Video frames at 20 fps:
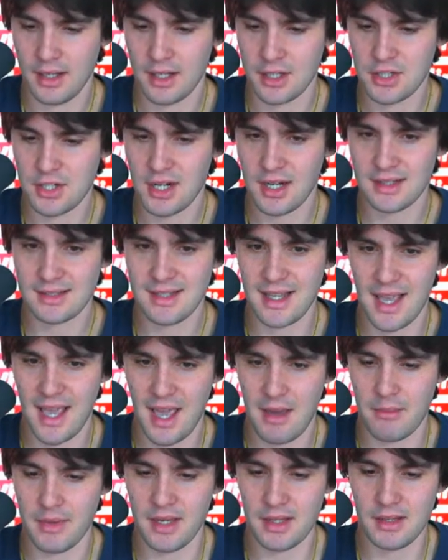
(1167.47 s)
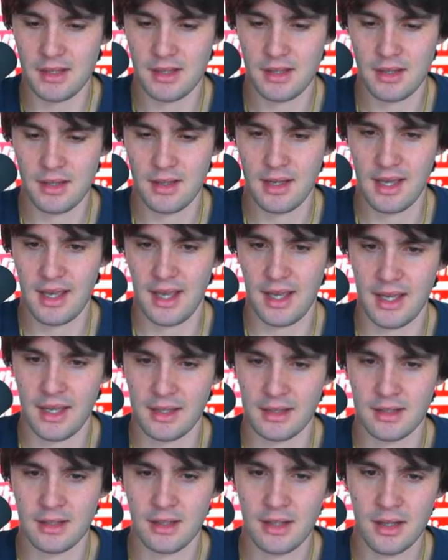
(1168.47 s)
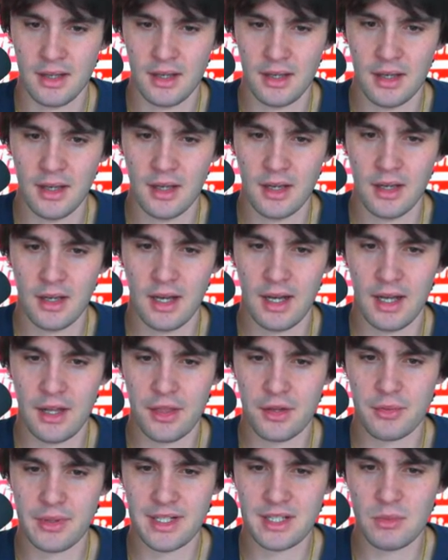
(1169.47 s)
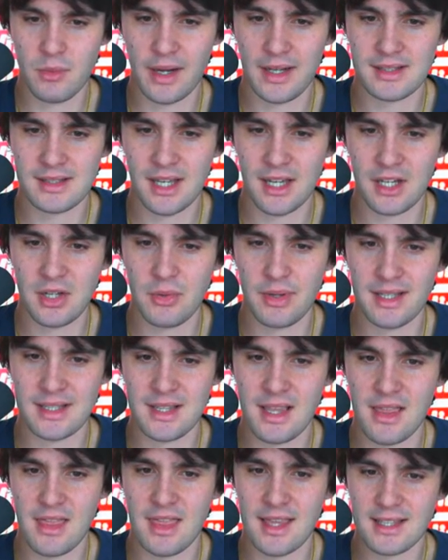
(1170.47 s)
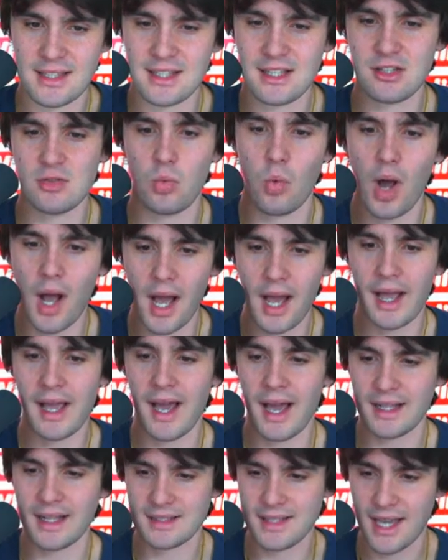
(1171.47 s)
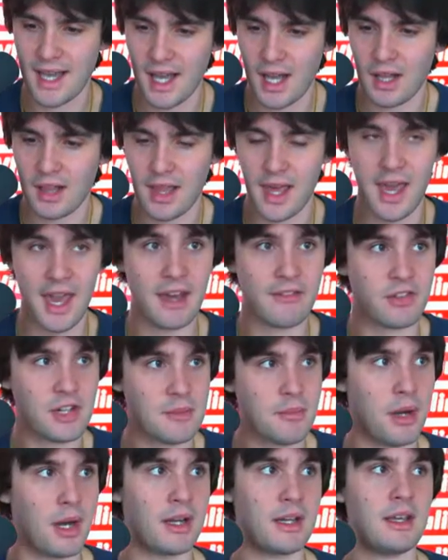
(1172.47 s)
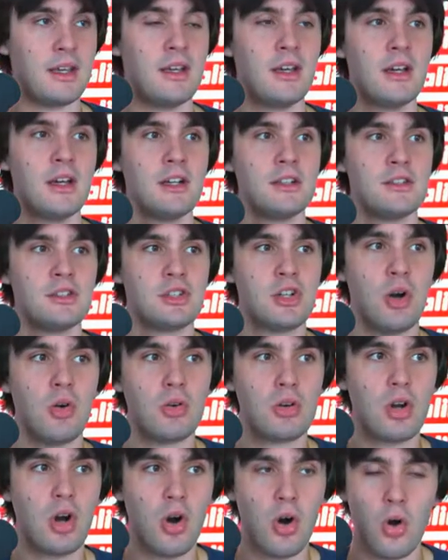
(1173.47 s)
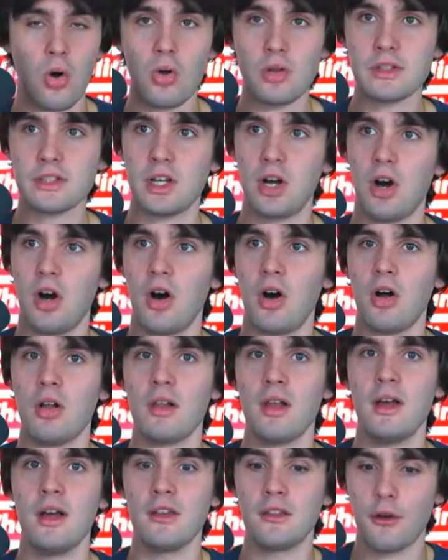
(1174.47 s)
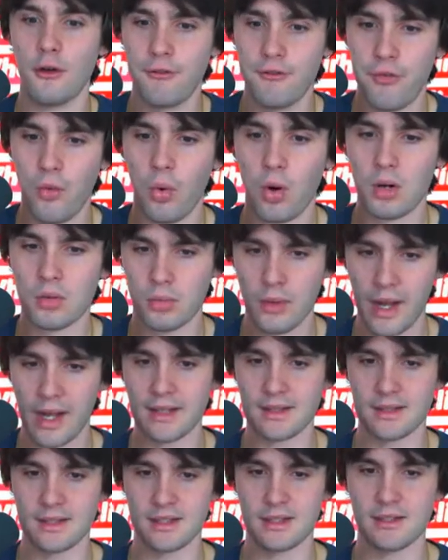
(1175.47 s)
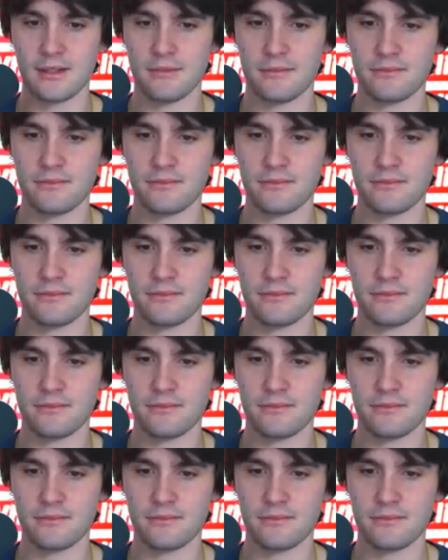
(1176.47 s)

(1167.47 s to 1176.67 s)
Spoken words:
Shout out to Emmett. And the reason why I tell you is this is why I tell everybody to go cold call the four rents.